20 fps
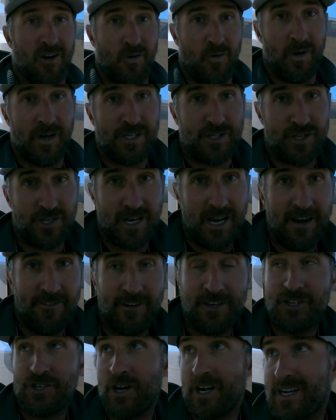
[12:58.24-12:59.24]
which
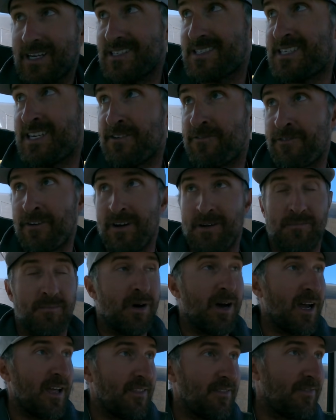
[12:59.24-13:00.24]
every truck is different,
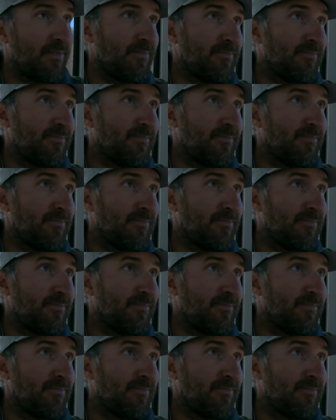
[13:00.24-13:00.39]
but